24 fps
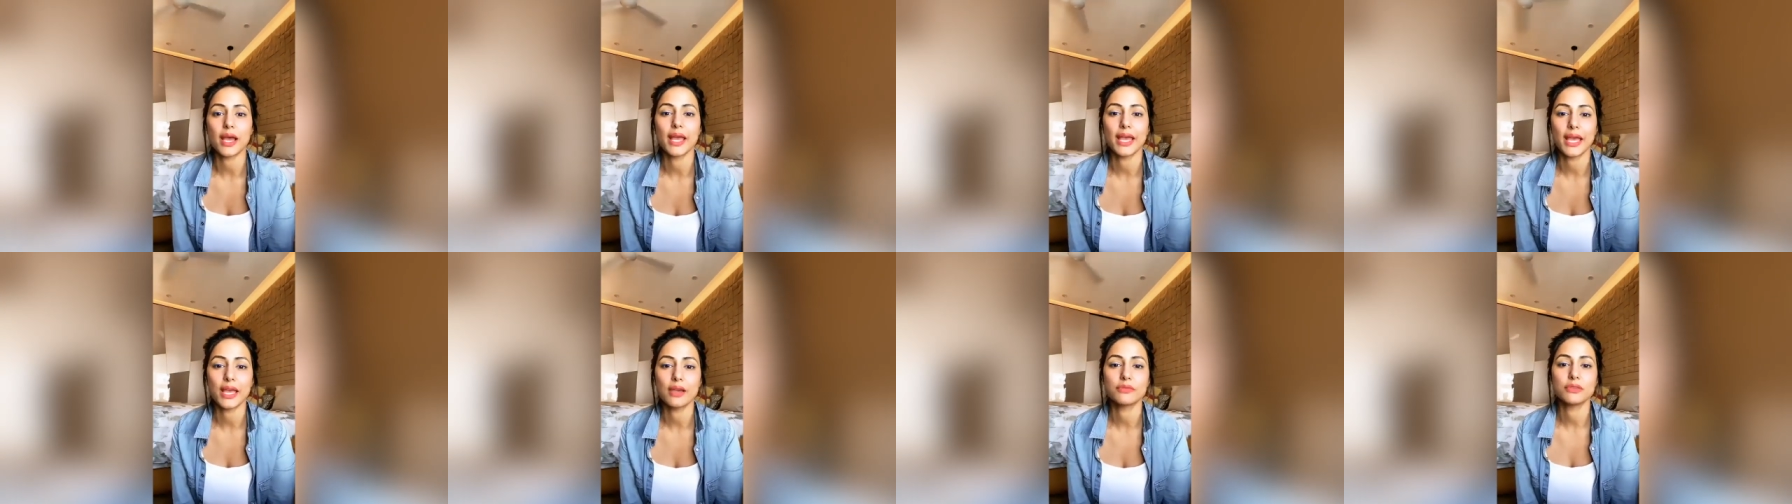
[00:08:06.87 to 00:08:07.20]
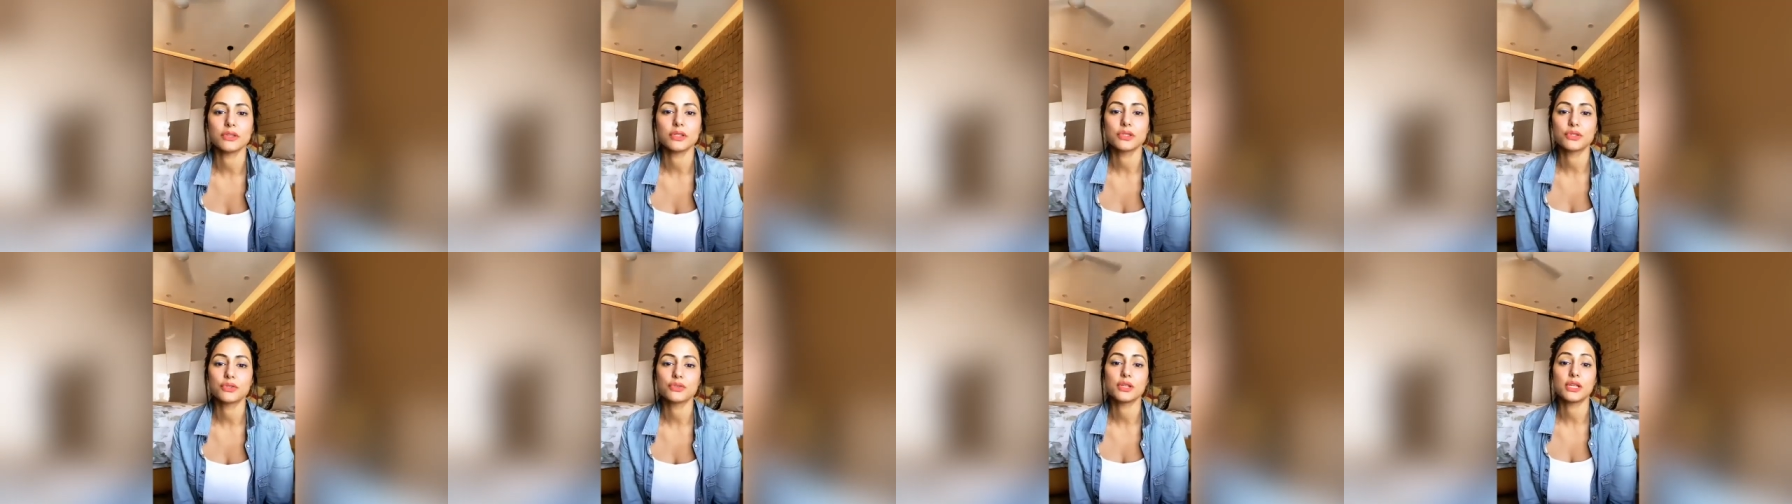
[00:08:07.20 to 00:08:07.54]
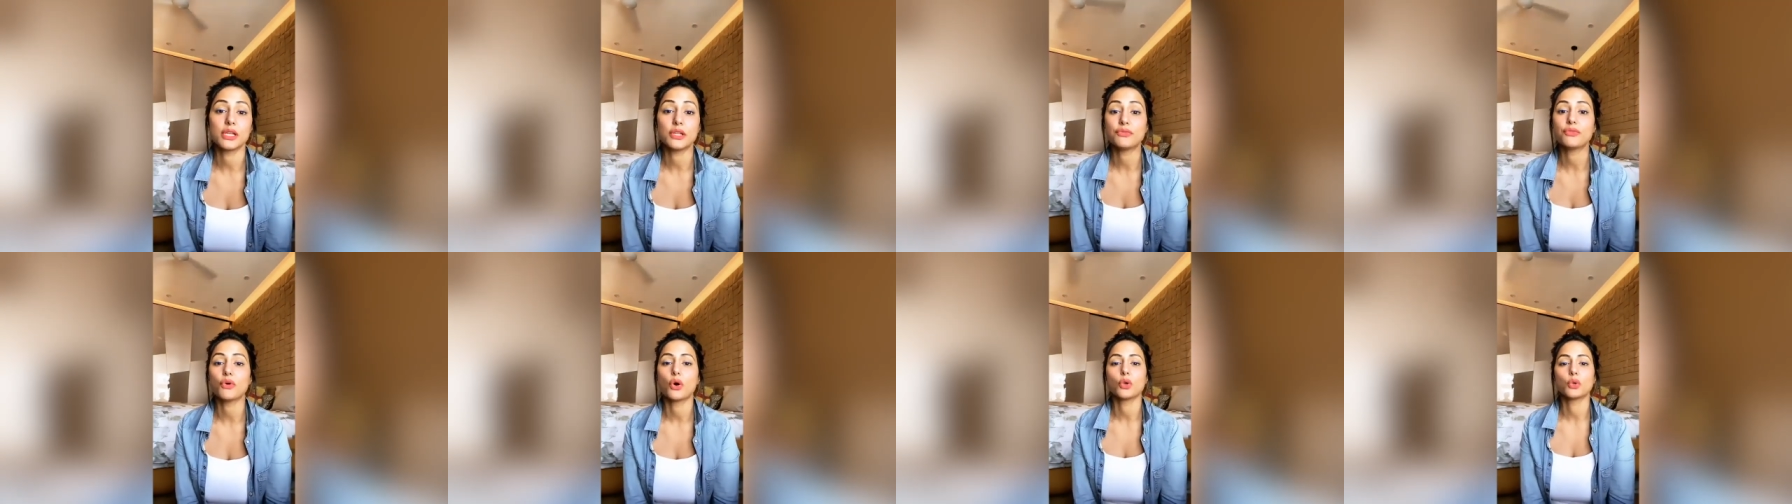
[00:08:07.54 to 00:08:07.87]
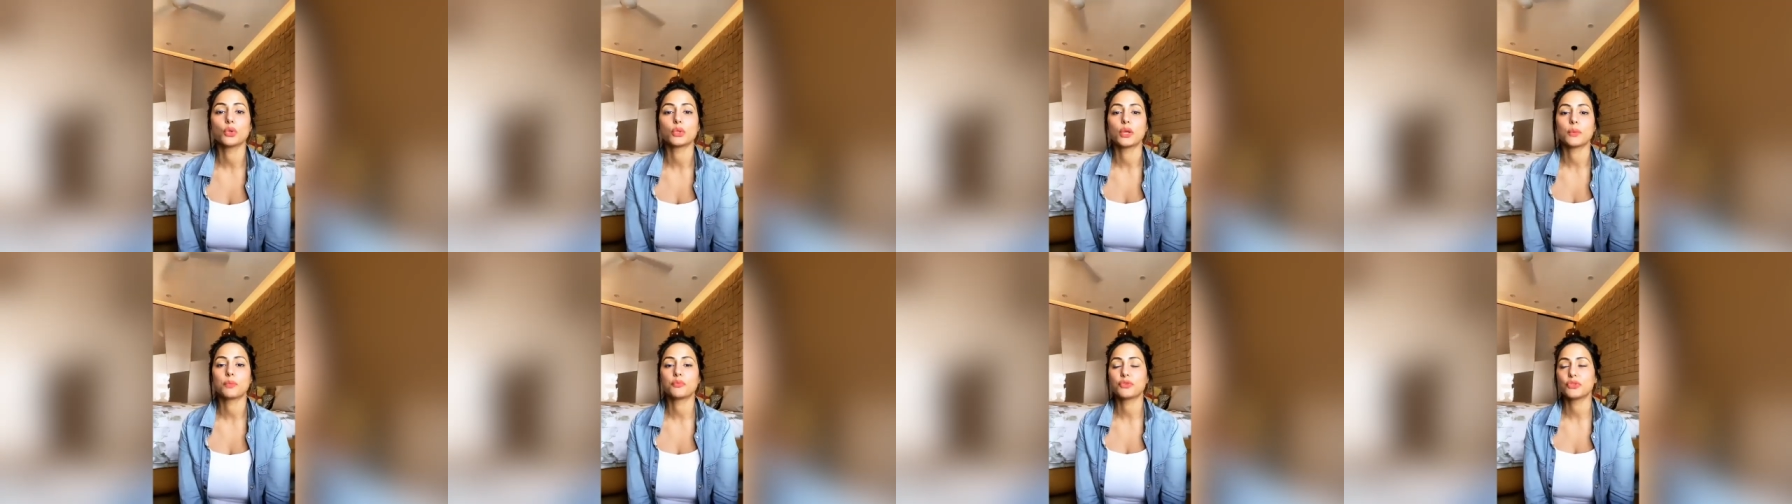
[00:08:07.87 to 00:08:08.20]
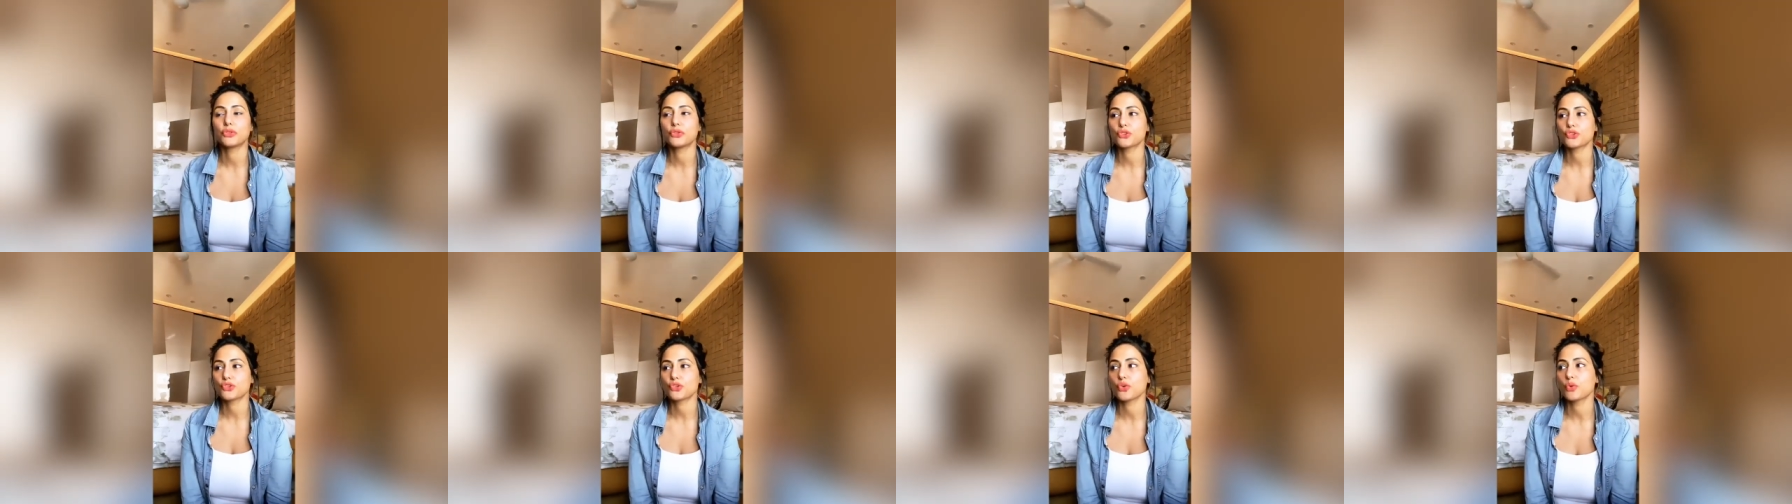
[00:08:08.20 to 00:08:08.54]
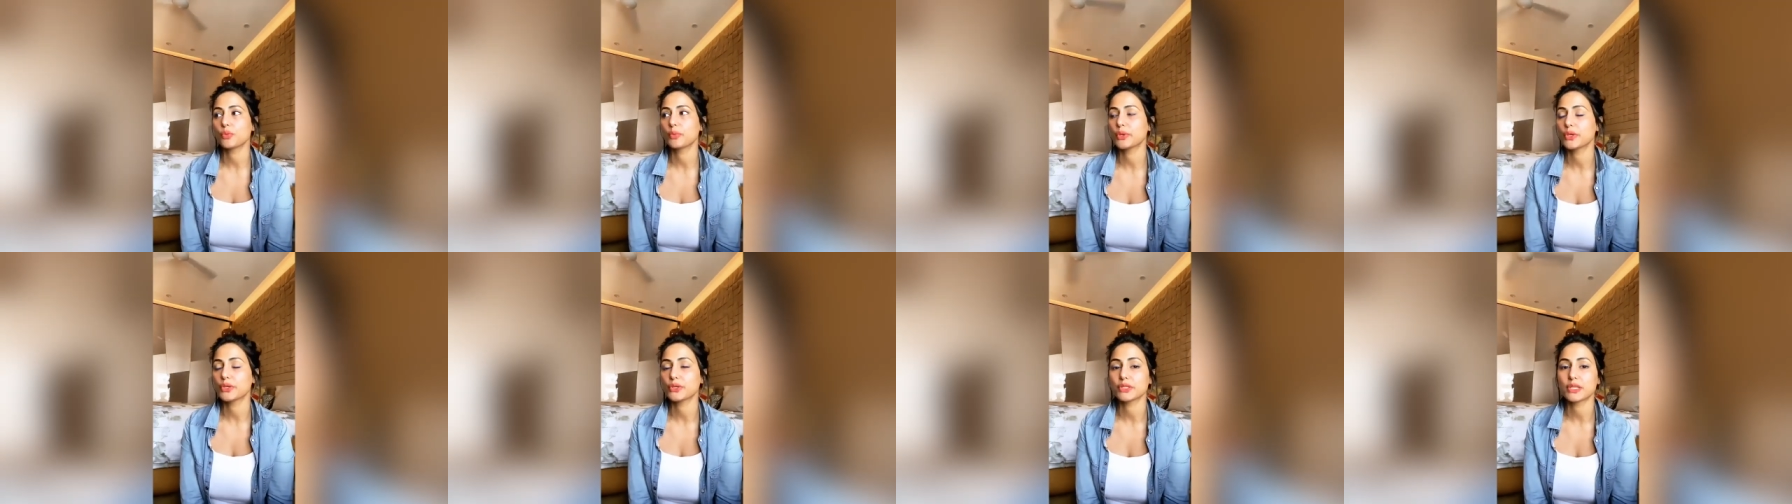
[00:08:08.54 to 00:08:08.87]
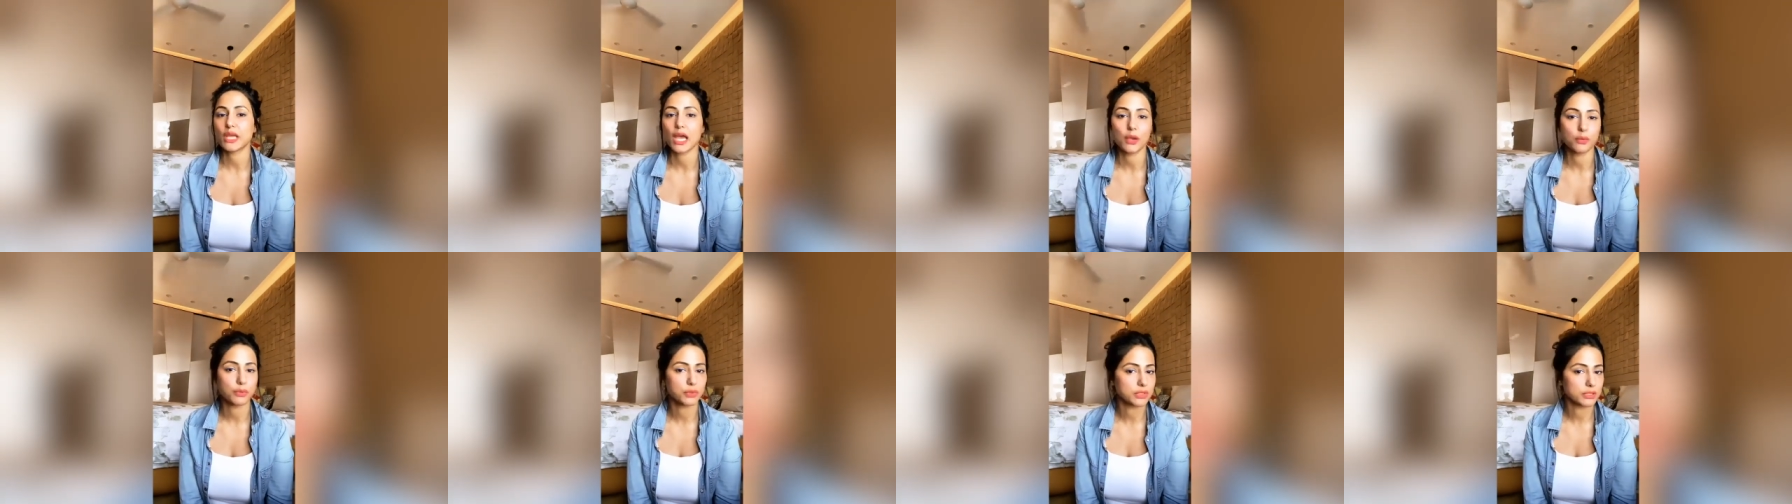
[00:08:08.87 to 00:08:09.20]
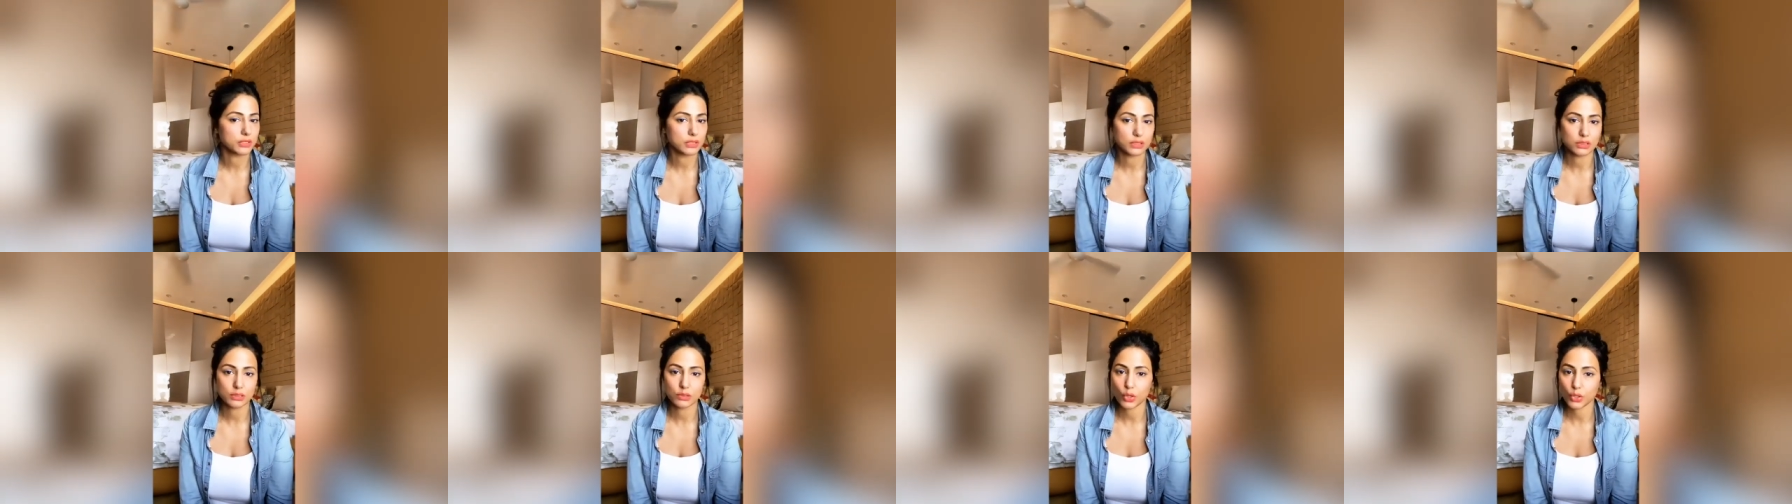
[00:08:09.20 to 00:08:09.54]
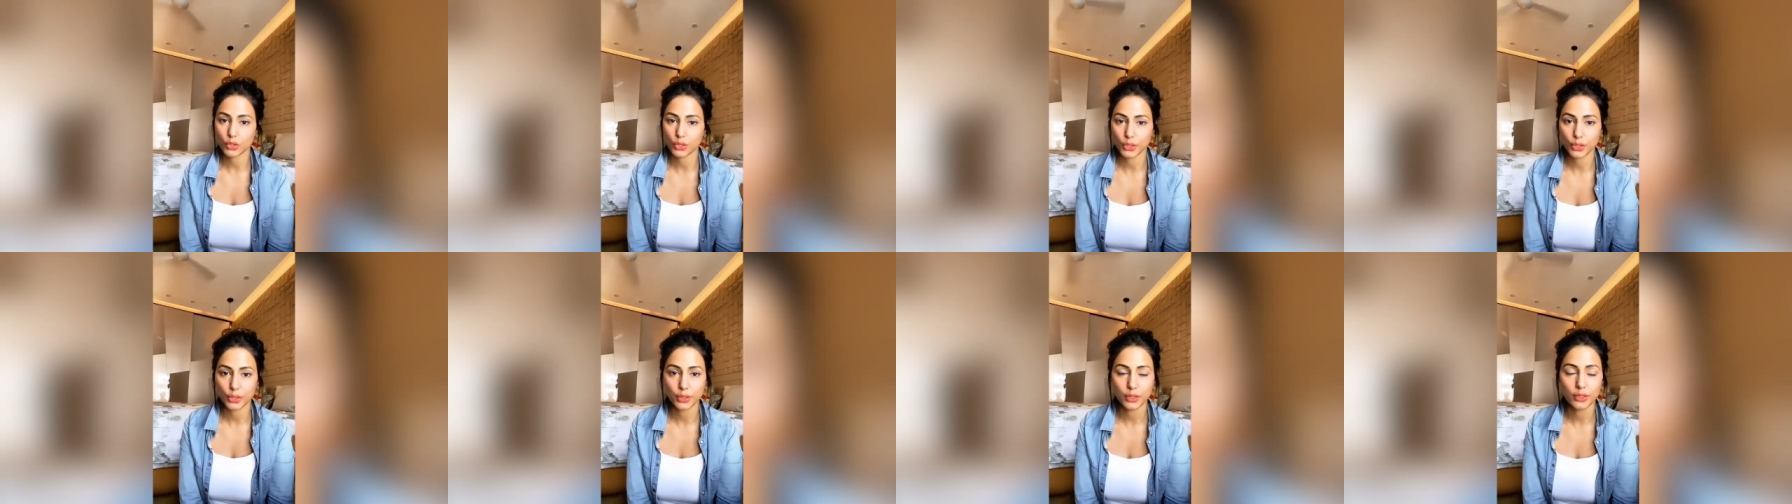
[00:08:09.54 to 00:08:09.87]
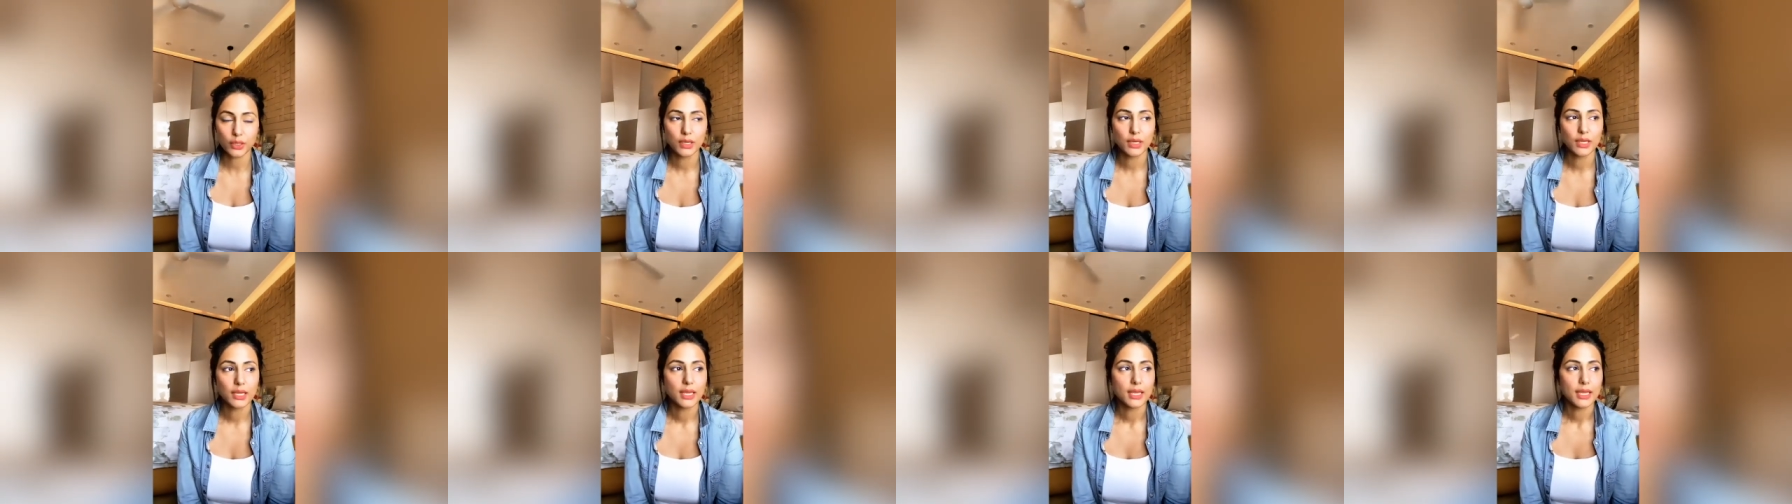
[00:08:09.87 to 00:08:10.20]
I haven't really followed up with the show because I was not here.